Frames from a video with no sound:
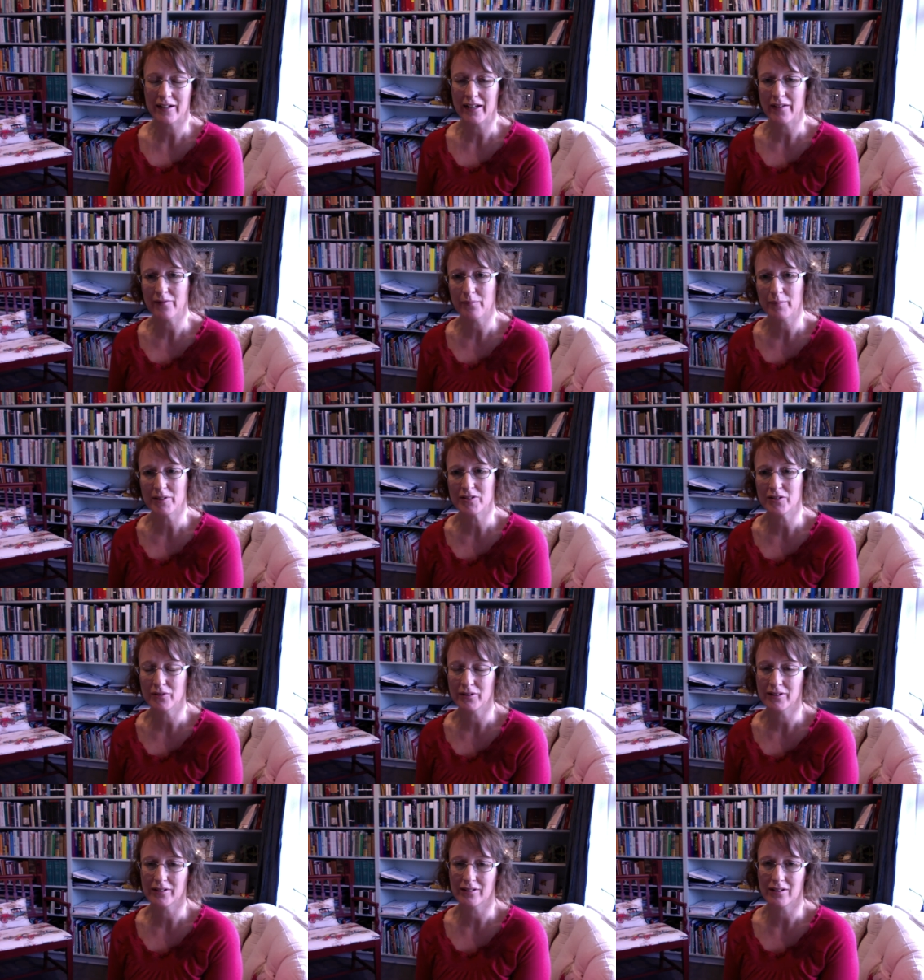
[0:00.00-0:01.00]
I haven't been
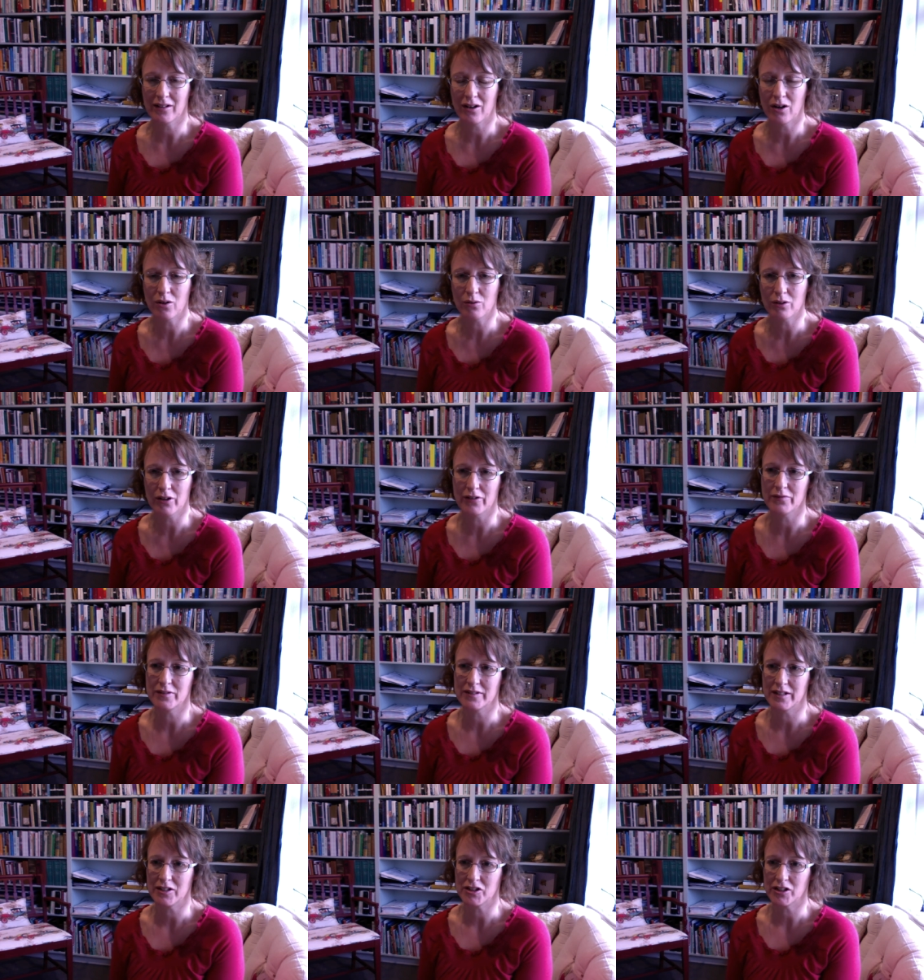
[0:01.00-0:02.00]
doing a whole lot of
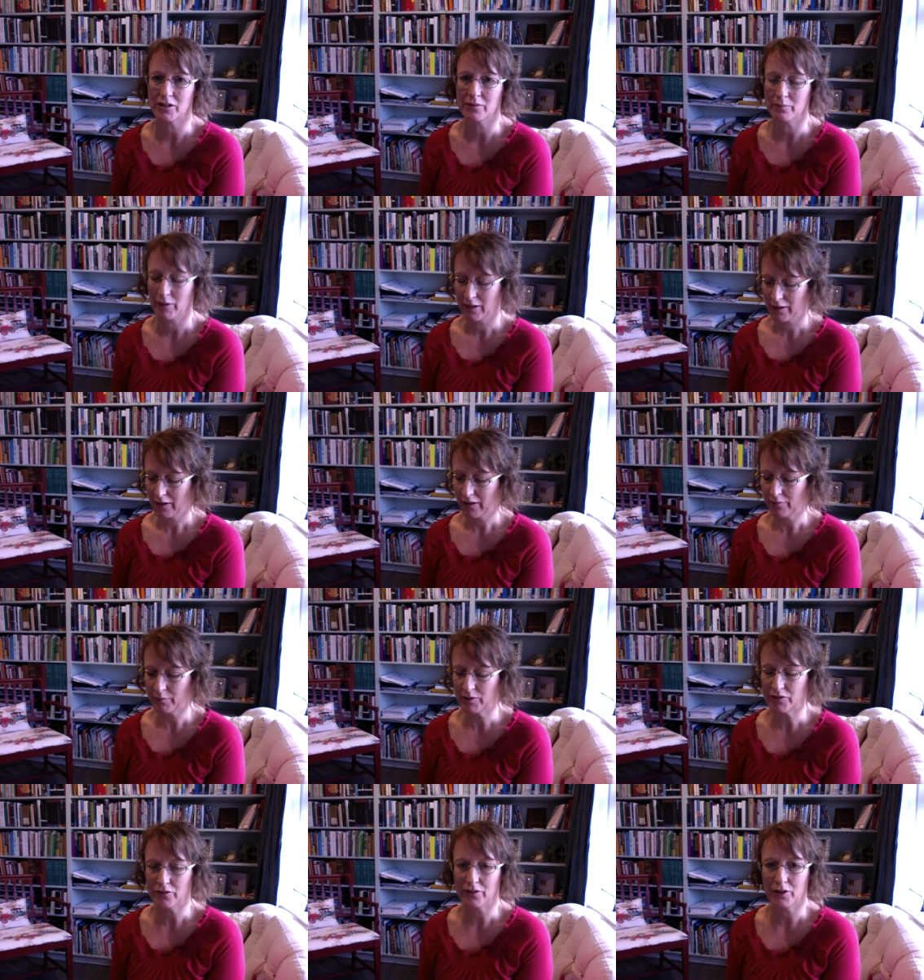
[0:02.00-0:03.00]
stitching. I've
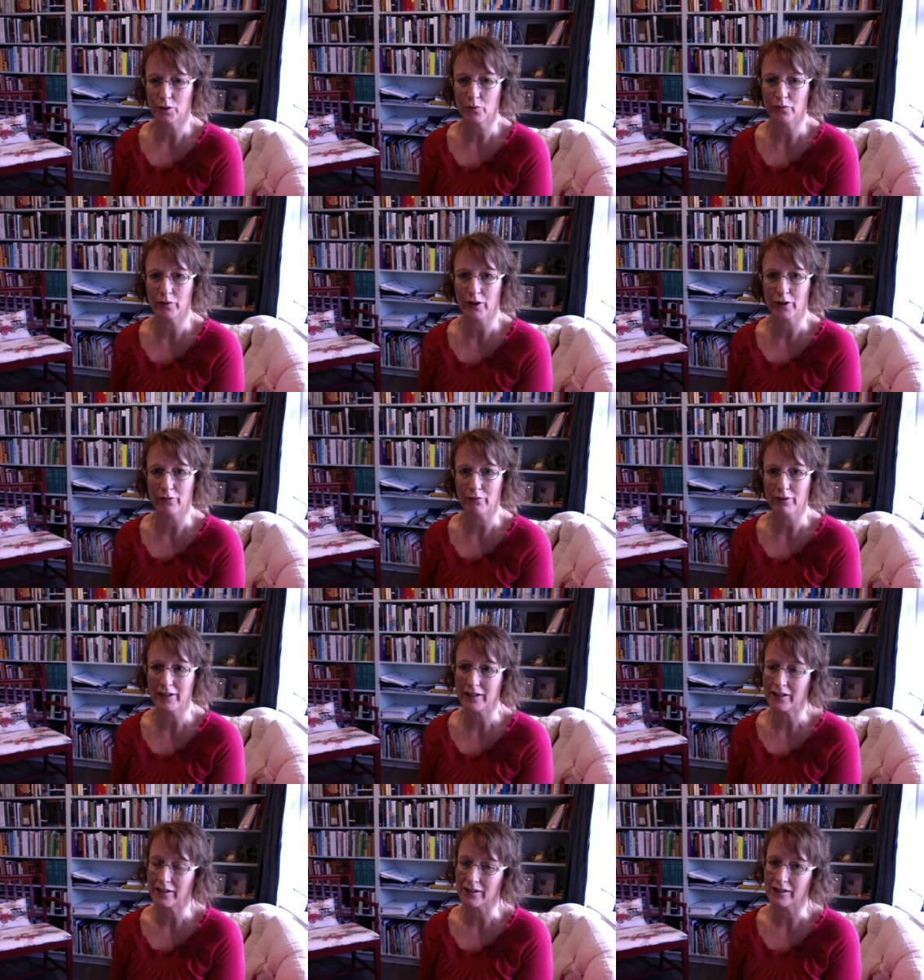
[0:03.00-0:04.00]
been doing an awful lot of
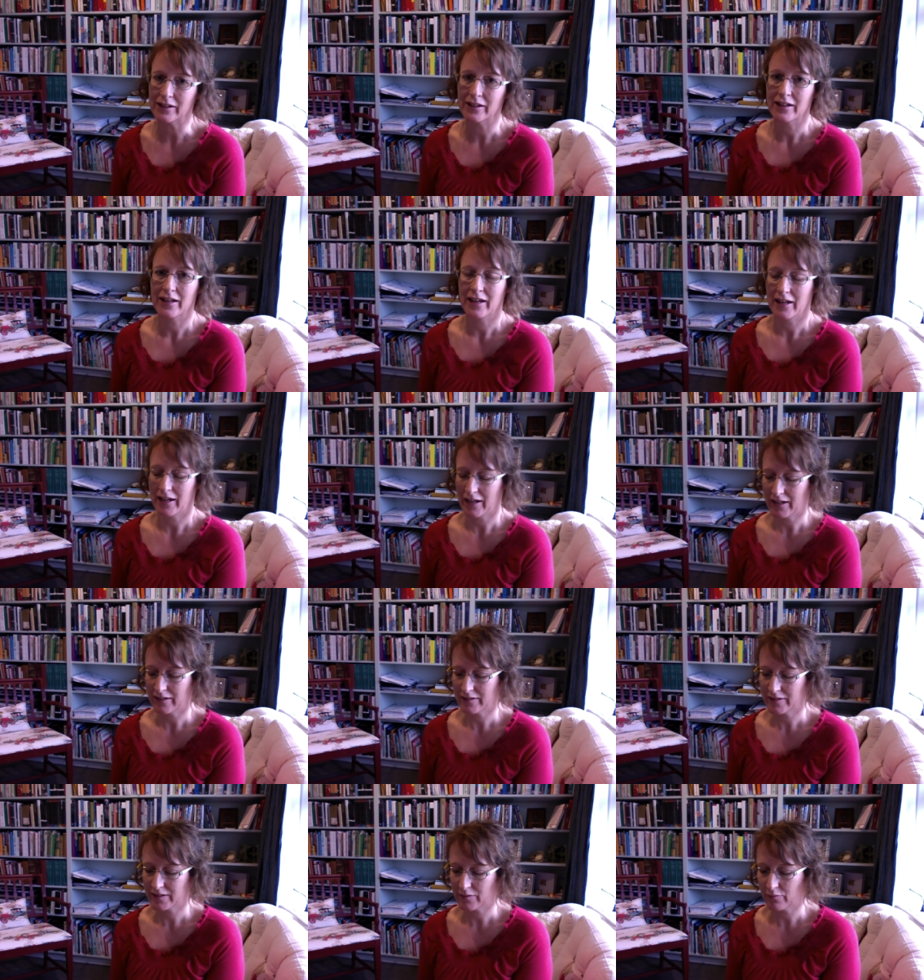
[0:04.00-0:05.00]
reading
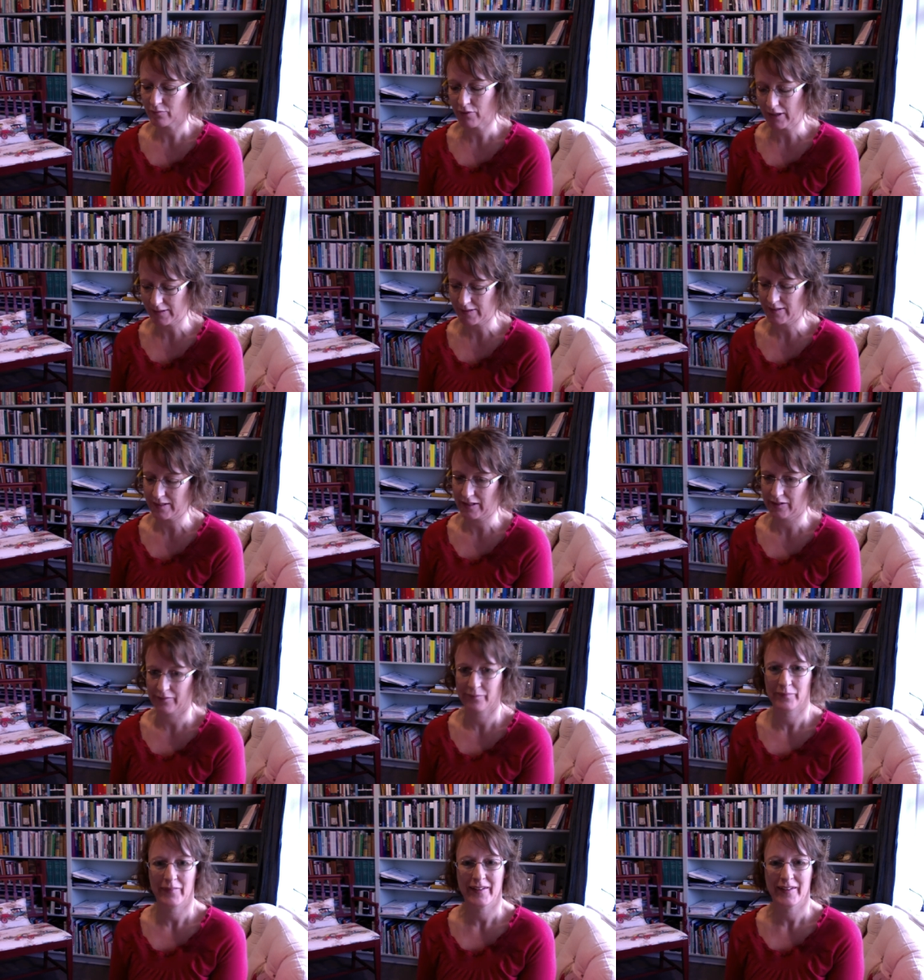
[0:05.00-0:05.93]
and resting.